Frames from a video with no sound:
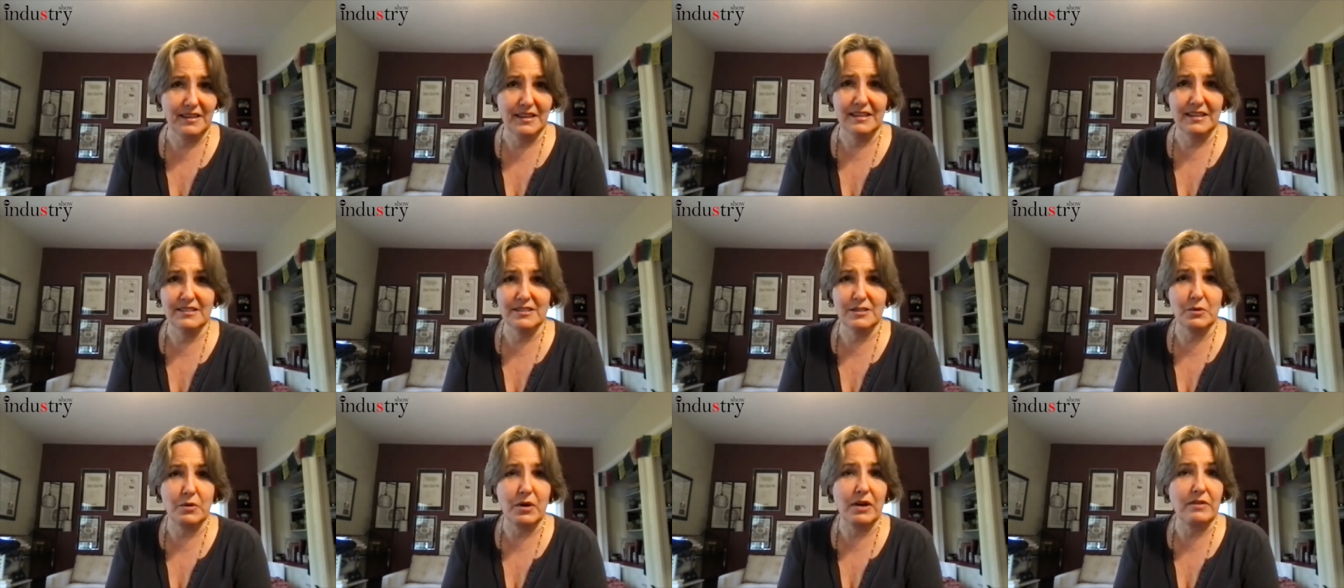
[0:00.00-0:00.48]

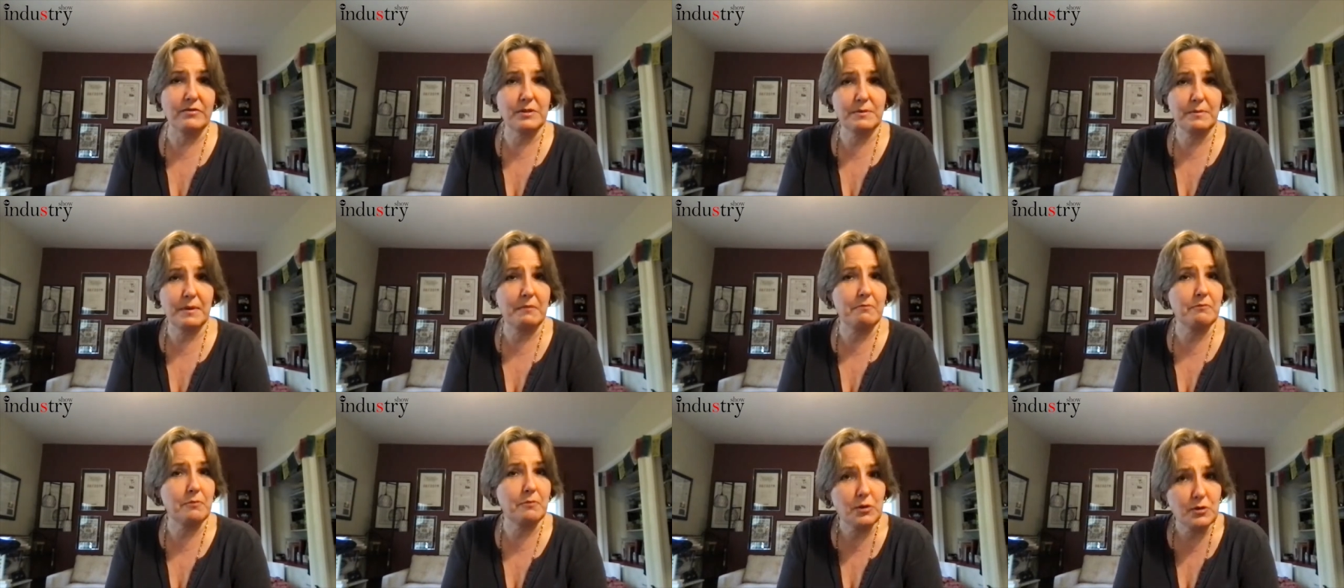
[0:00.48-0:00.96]
So I've
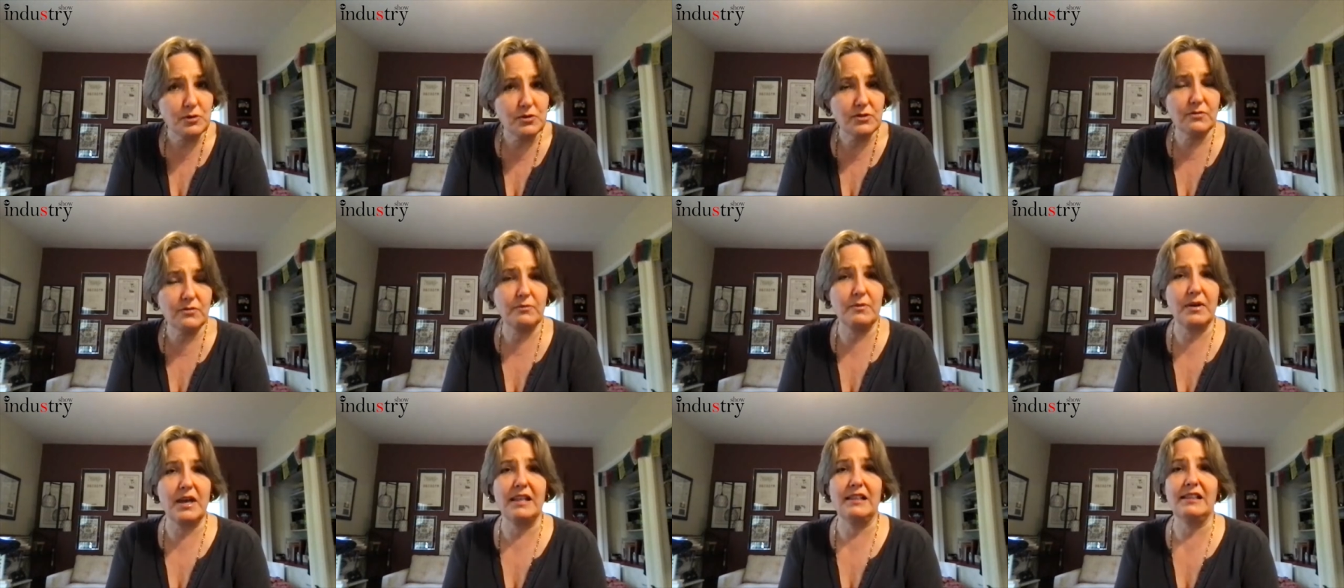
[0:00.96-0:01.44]
spent most
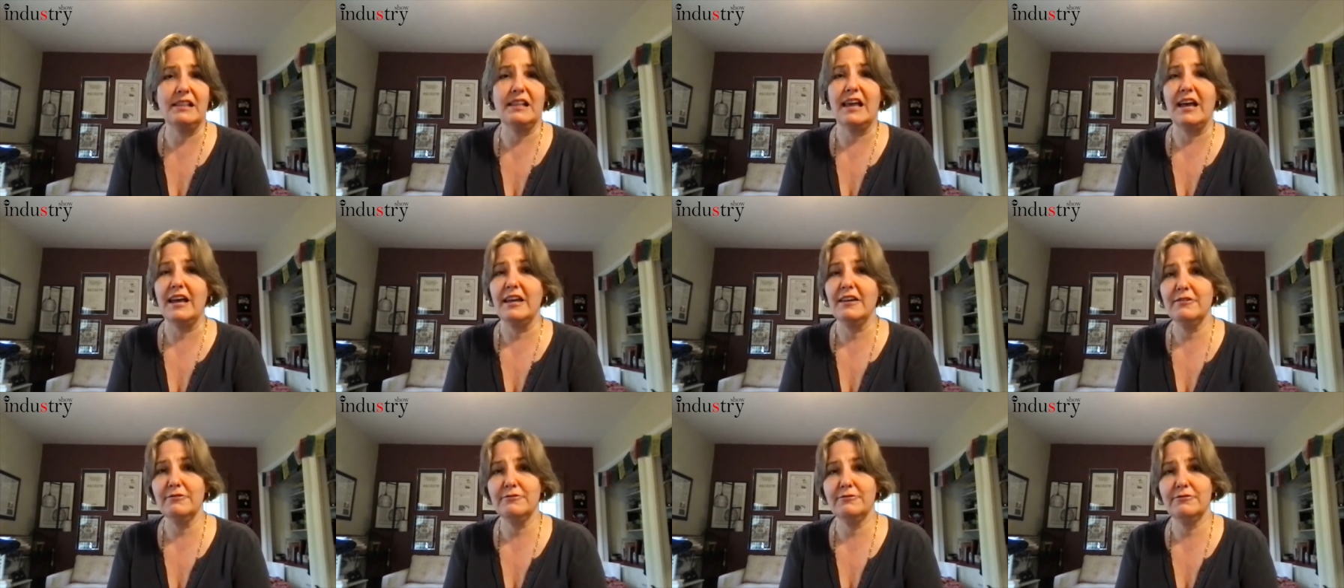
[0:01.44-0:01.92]
of my
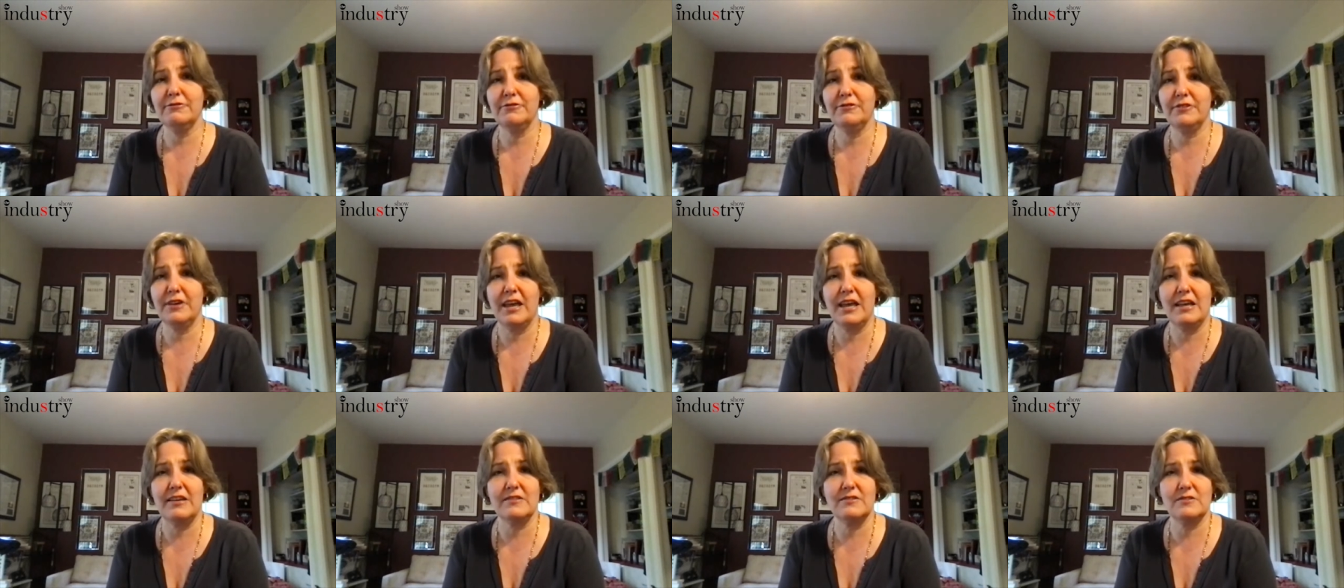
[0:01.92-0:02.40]
life
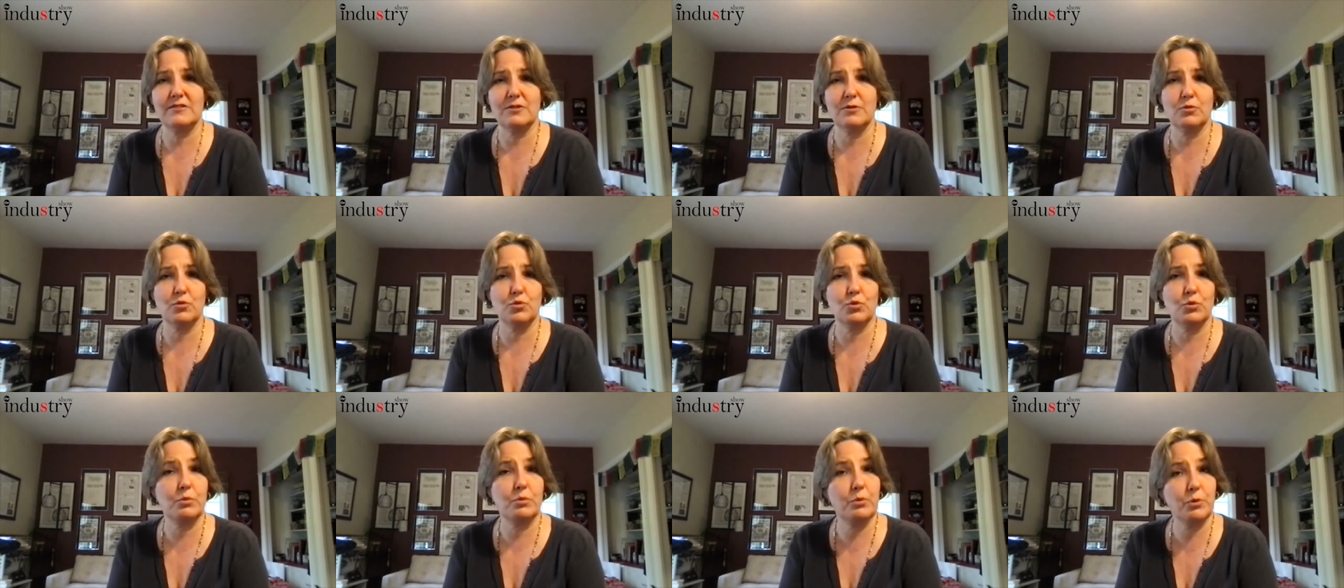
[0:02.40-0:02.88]
as a
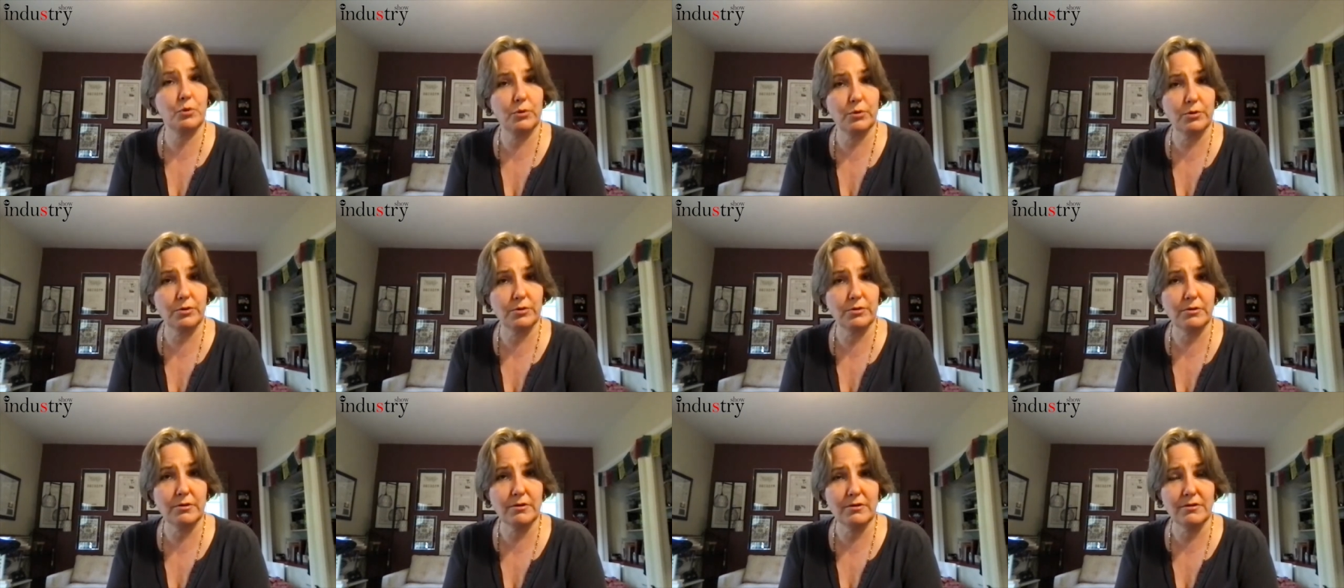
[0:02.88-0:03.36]

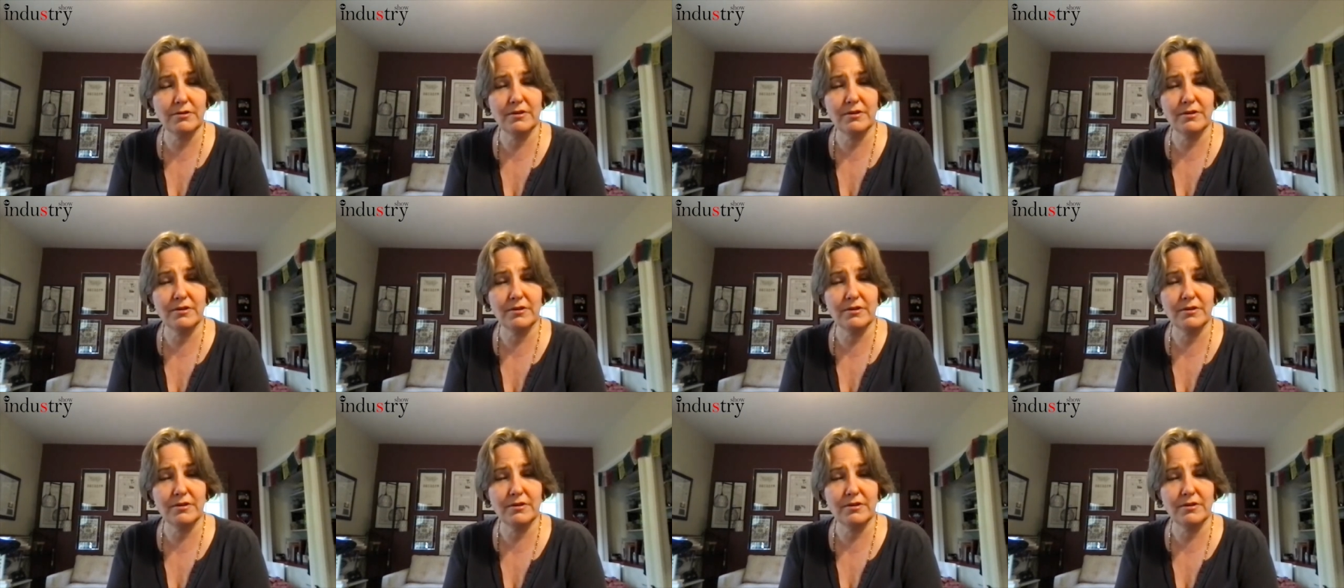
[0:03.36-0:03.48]
reporter.